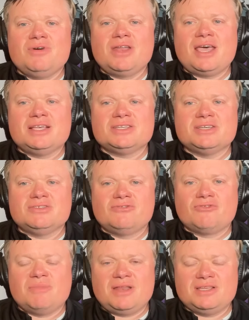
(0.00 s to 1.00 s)
has a
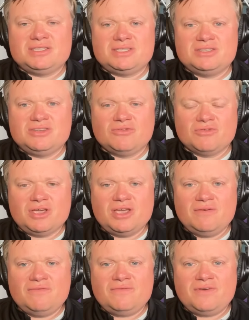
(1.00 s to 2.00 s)
tremendous degree
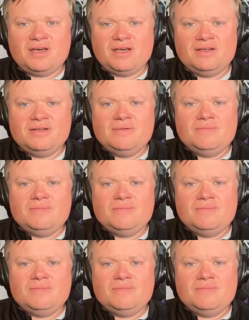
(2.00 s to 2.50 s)
of uh,